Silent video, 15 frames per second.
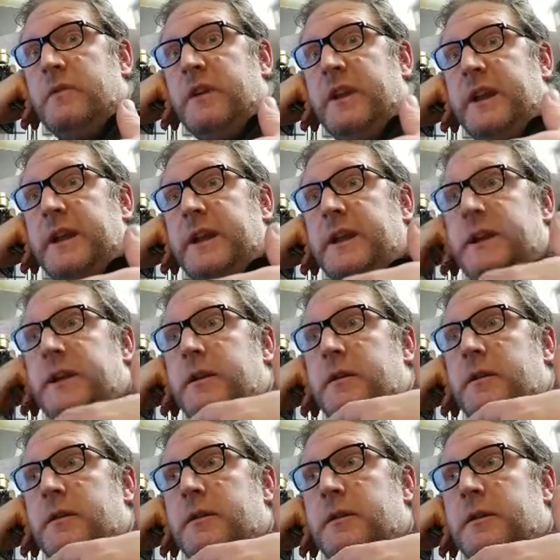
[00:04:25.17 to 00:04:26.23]
the
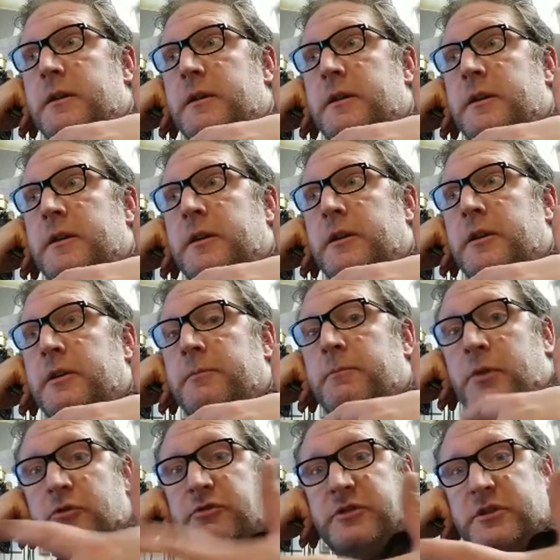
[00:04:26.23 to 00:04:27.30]

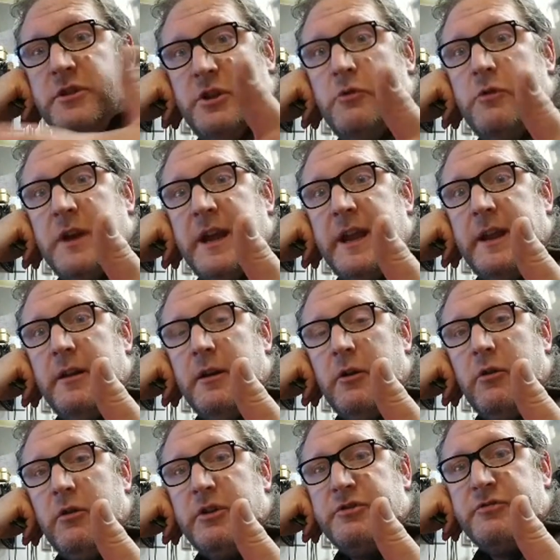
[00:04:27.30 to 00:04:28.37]
posted UK
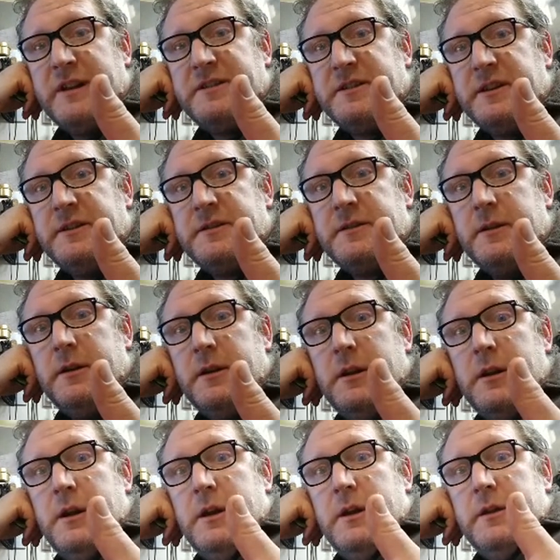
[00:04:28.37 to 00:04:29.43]
local addresses.
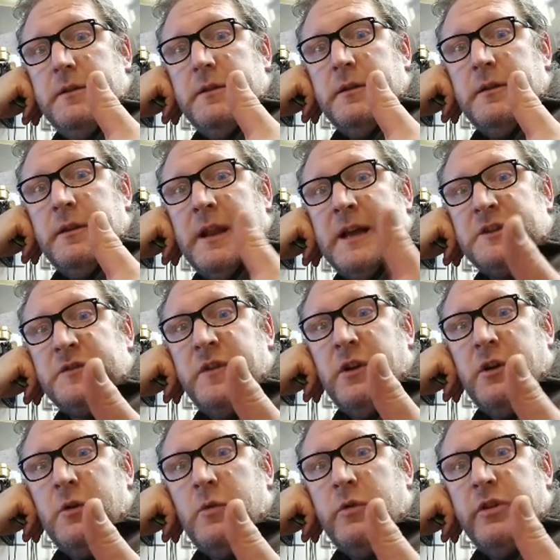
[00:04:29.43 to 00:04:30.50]
The last
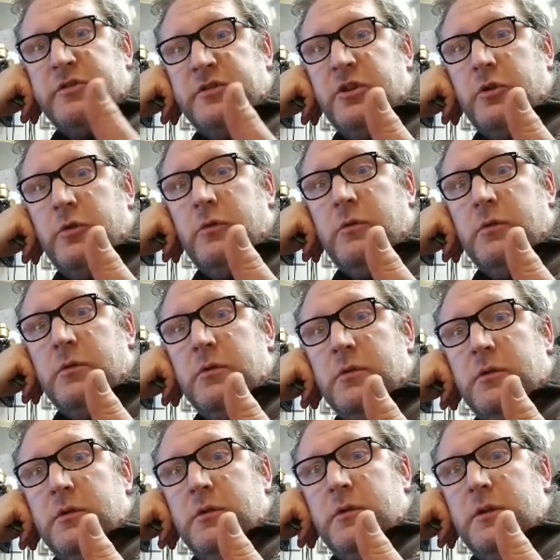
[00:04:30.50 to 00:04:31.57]
thing I want to do
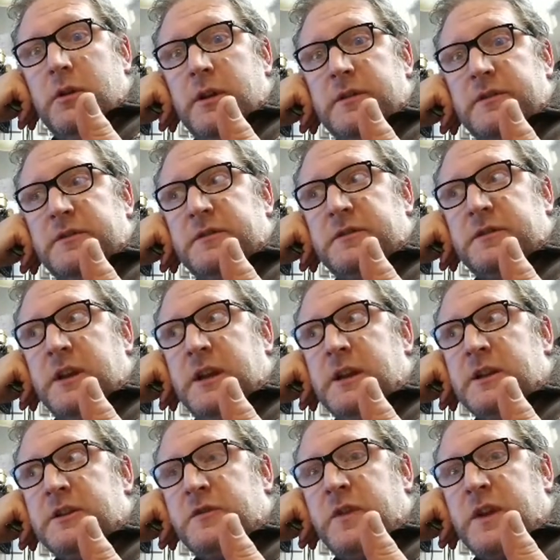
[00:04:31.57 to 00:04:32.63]
is see
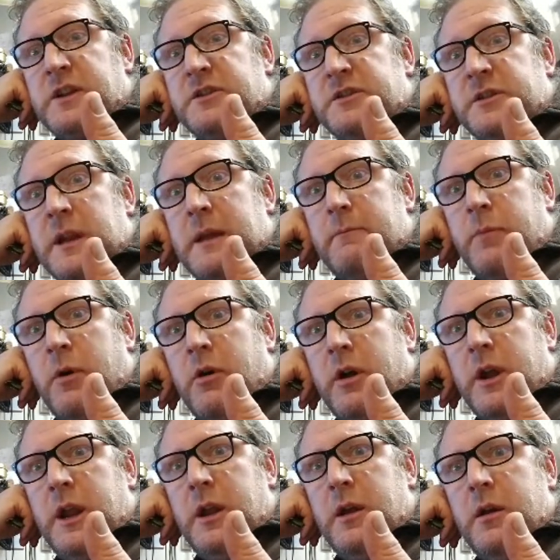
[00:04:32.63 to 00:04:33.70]
this thing slip
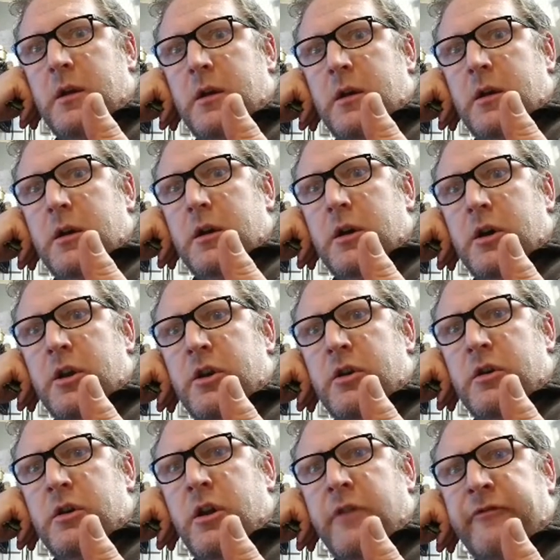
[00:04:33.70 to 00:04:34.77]
by
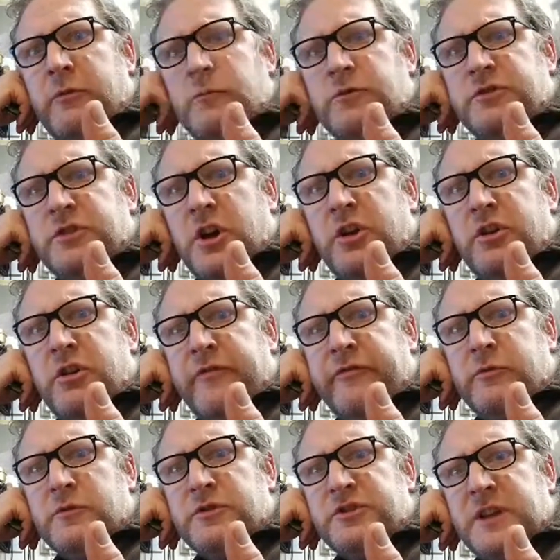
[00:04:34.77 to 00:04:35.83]
and nothing was done,
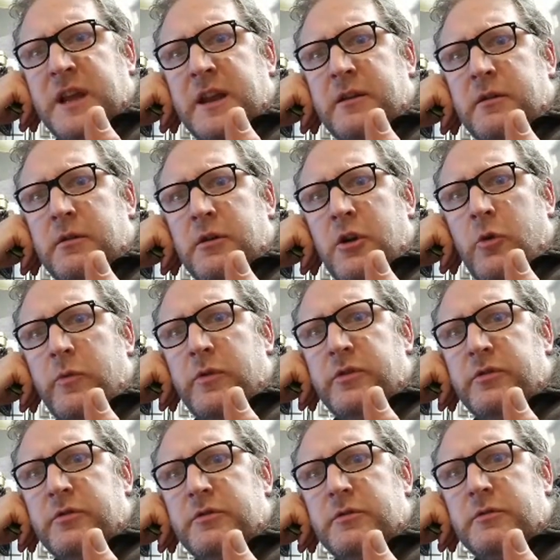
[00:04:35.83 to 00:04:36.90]
nothing was said, no
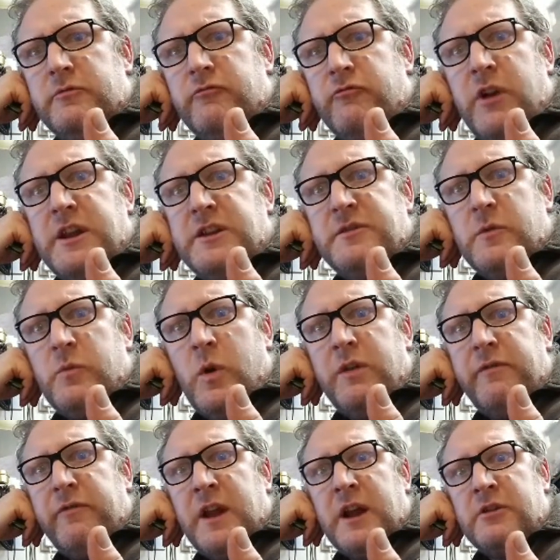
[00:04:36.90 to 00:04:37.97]
one raised a
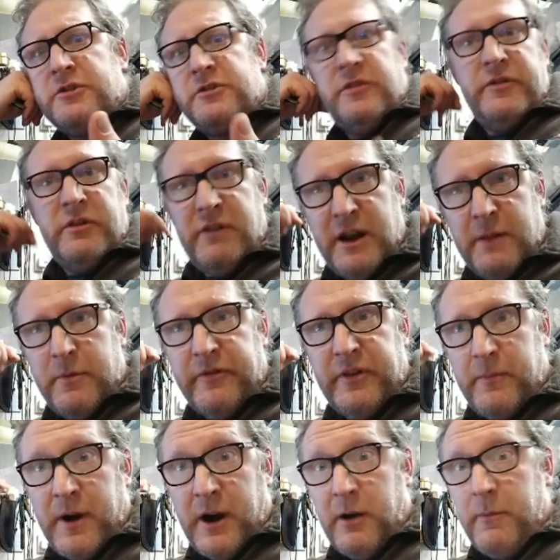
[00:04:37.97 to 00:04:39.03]
white flag or stuffed their head above the
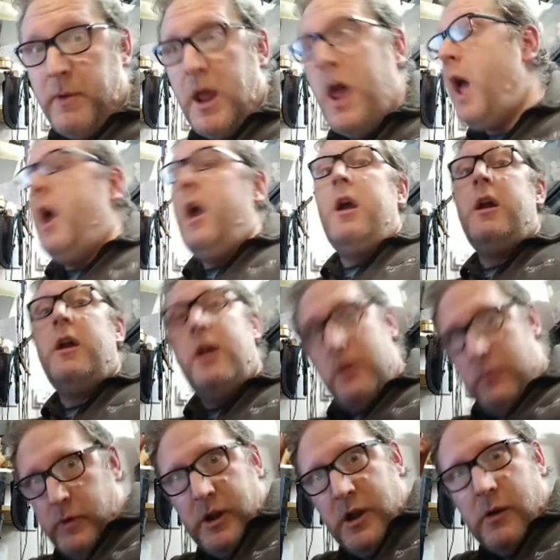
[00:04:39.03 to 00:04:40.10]
parapet. Here
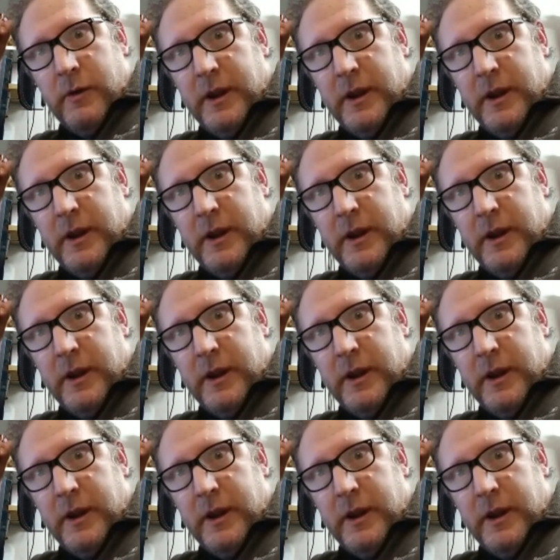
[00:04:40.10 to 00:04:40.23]
we go